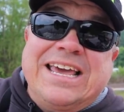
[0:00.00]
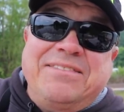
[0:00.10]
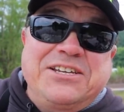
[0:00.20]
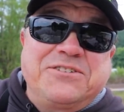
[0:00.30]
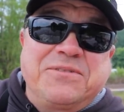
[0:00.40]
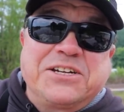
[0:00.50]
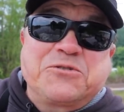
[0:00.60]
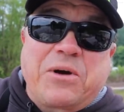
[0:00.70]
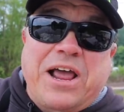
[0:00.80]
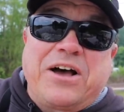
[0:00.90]
And these
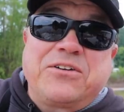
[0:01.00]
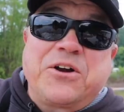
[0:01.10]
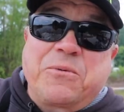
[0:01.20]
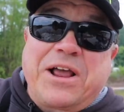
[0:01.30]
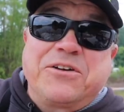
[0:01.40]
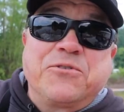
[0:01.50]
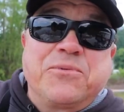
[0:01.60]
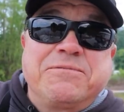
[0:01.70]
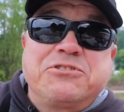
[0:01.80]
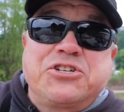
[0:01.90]
fish were out around the
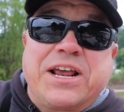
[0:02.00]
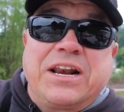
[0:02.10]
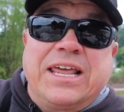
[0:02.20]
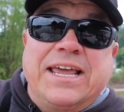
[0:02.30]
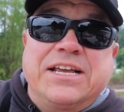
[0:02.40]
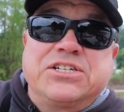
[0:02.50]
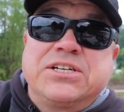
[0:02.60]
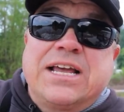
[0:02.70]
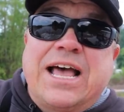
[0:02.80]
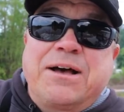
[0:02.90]
river channel edge.
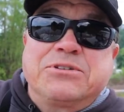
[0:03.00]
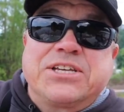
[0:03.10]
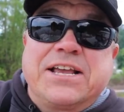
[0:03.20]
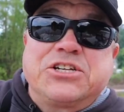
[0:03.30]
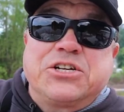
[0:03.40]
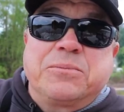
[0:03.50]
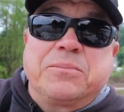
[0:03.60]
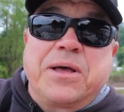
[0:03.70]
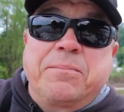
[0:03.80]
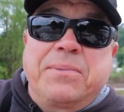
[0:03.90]
I was catching
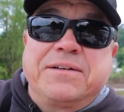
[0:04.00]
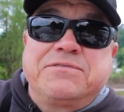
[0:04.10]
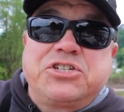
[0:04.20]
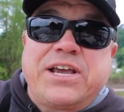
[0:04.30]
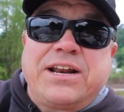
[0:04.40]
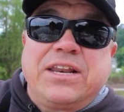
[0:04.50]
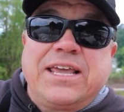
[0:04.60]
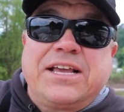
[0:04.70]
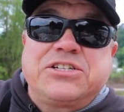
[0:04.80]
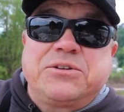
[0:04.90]
them above the channel
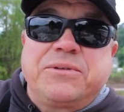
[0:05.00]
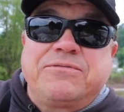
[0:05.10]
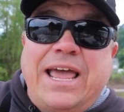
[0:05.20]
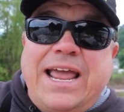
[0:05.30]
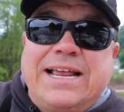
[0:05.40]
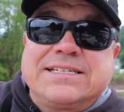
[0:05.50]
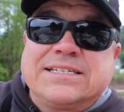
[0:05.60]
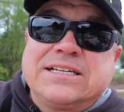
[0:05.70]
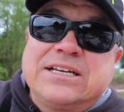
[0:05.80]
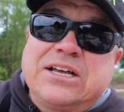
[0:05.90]
edge on the
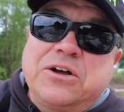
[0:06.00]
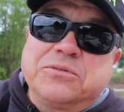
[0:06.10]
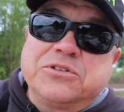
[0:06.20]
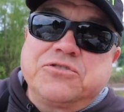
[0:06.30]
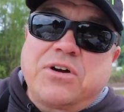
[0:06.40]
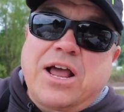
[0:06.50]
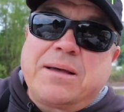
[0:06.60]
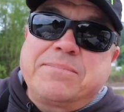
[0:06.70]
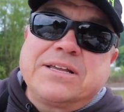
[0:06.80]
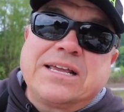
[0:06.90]
flats, on the
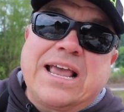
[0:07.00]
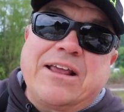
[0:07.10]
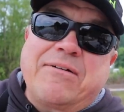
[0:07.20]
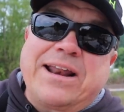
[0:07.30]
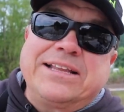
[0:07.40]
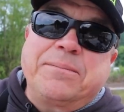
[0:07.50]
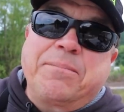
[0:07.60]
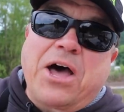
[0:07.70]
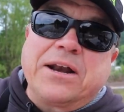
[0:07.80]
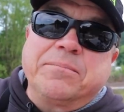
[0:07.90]
drop, and right at the
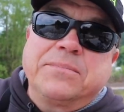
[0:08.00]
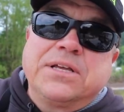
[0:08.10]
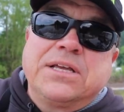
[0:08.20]
bottom.